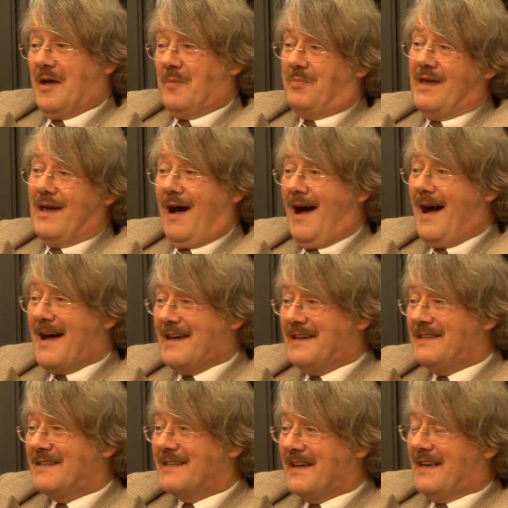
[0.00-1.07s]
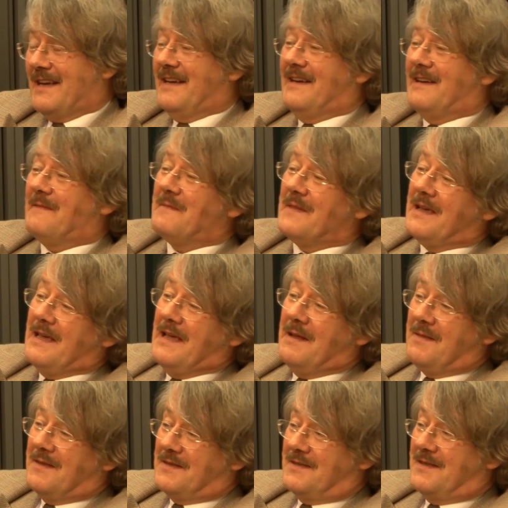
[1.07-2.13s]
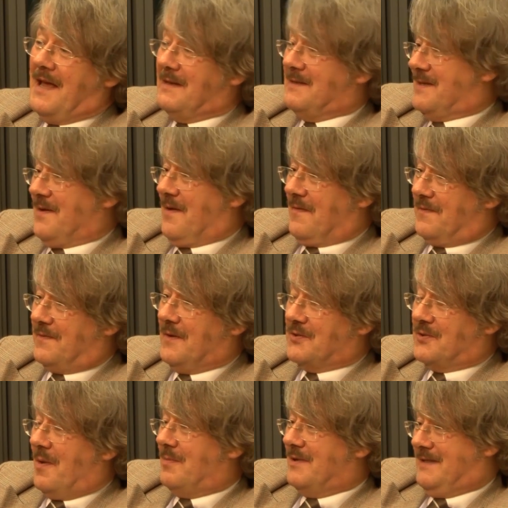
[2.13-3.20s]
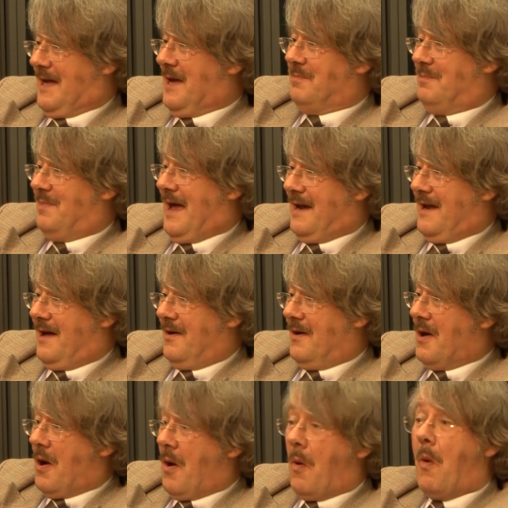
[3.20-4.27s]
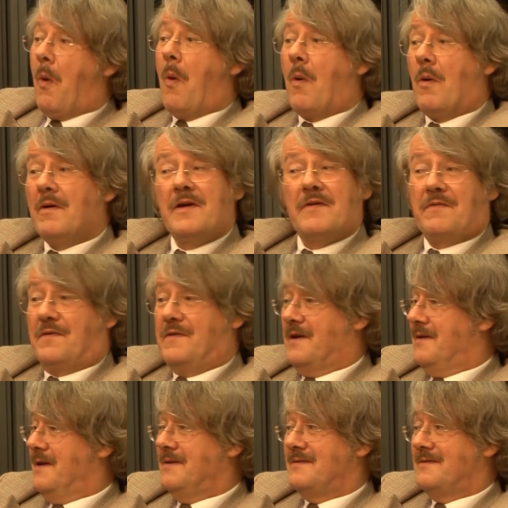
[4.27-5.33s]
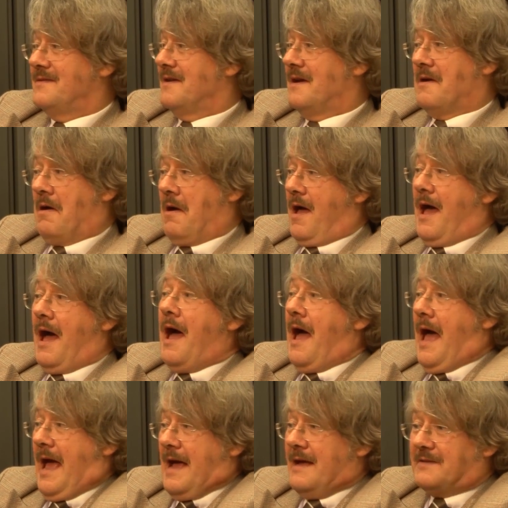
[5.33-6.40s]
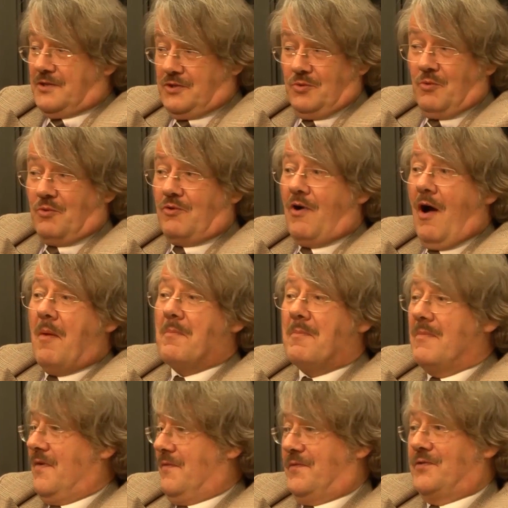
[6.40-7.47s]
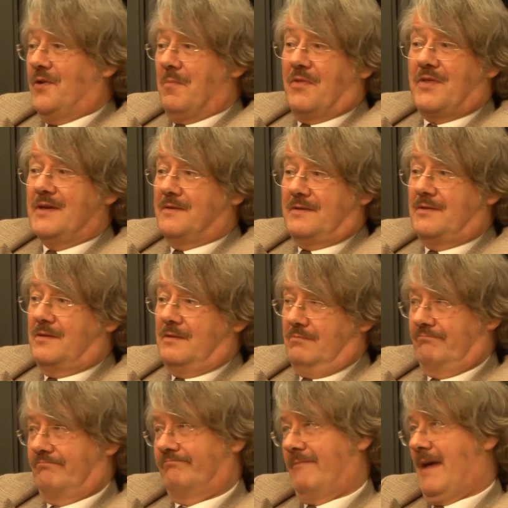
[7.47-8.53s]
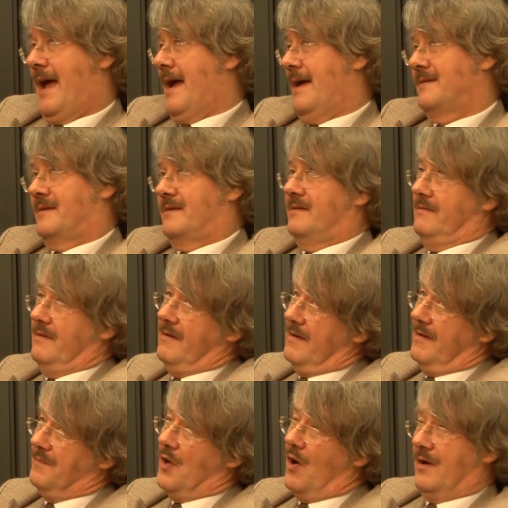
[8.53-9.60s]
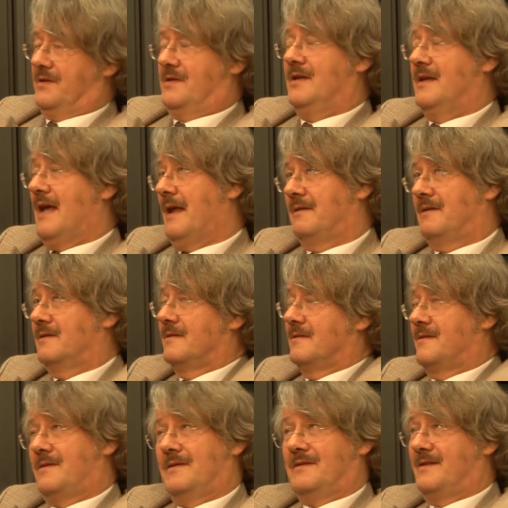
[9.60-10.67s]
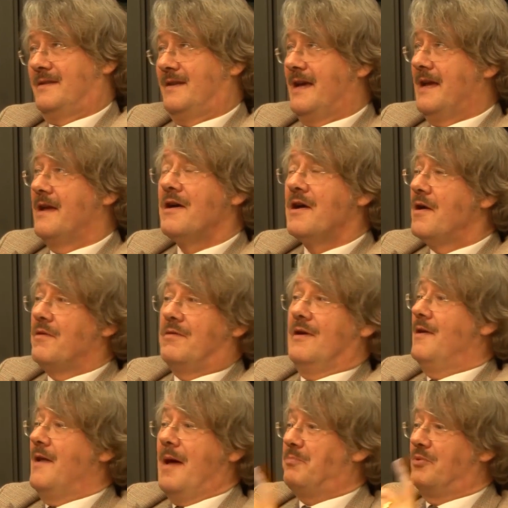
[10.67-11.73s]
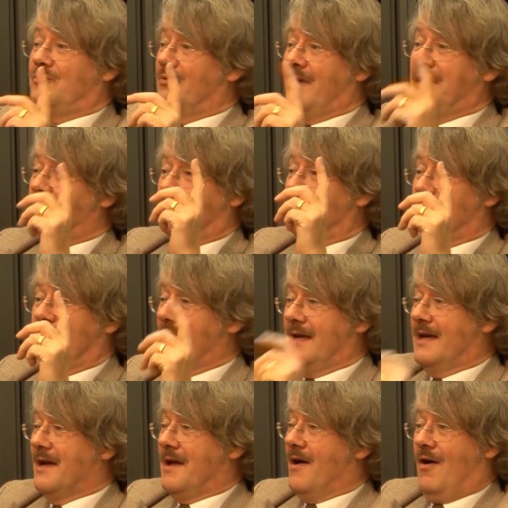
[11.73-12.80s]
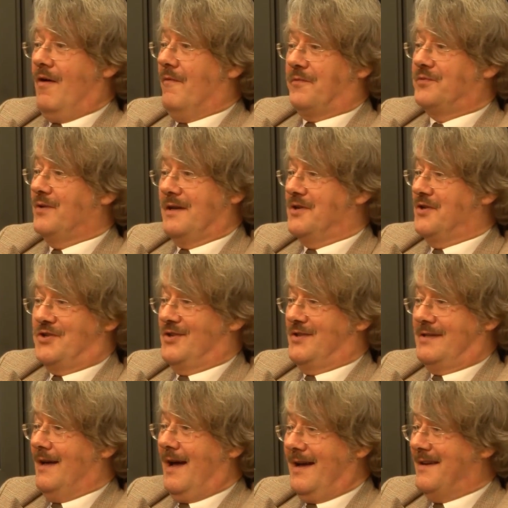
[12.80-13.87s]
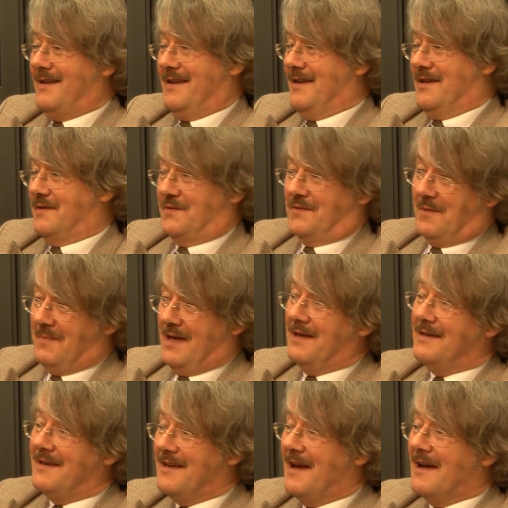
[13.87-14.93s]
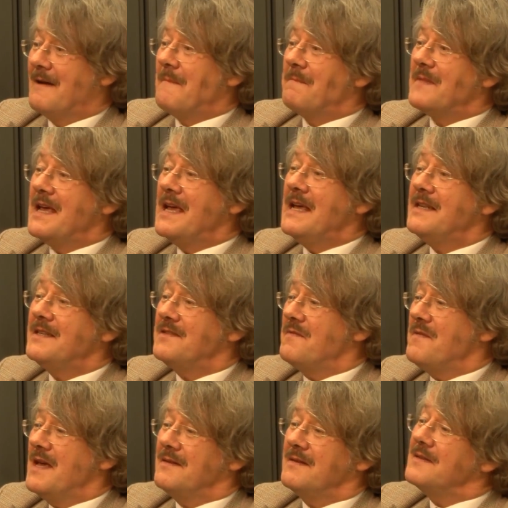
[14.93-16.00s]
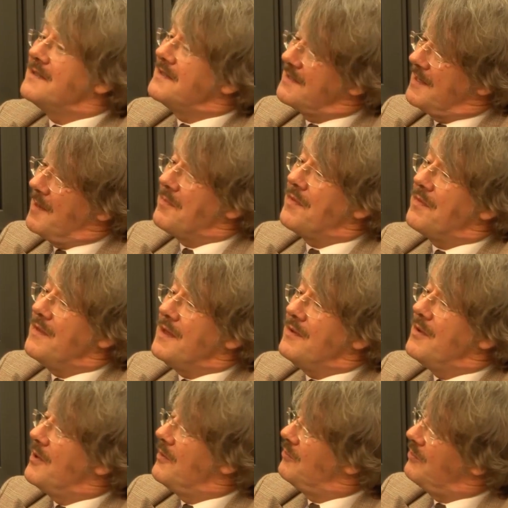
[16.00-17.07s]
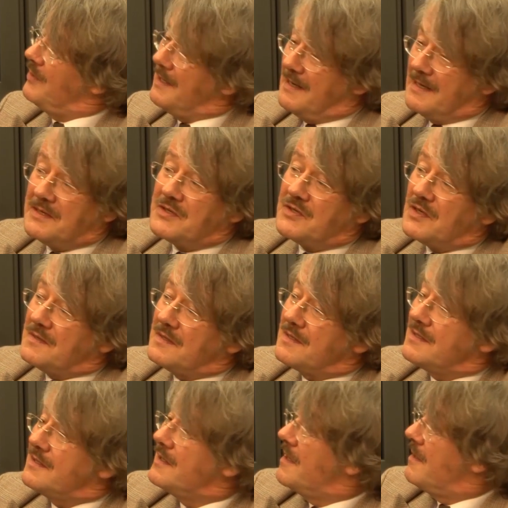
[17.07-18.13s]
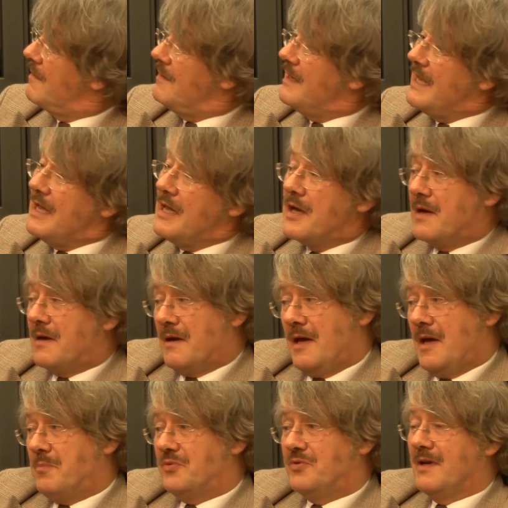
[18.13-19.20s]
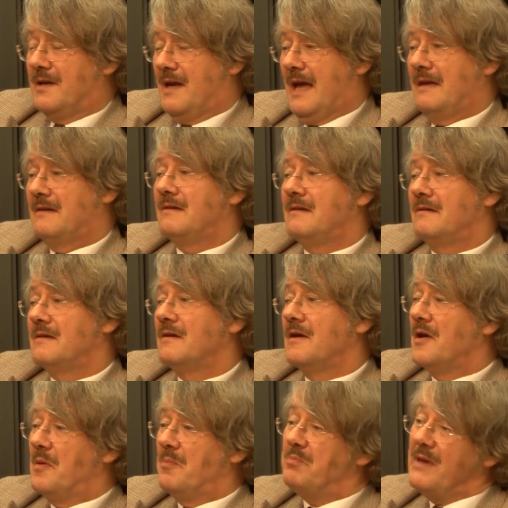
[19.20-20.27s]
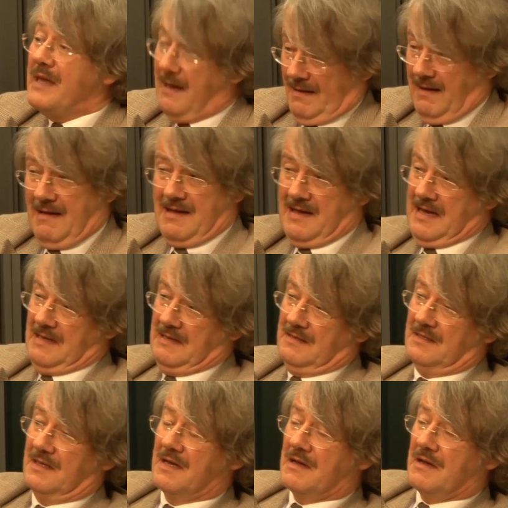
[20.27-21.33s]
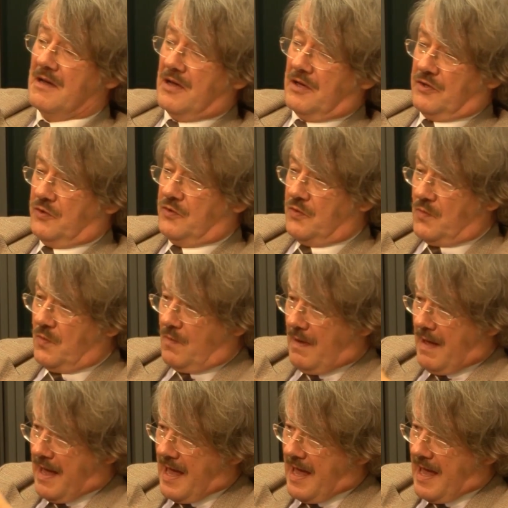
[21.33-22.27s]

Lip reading: behind in the sense of Robert and Bella, or if there is, as you come from this, as Occidentals say, the laboratory of religious ideas from India, is there something religiously impregnated behind your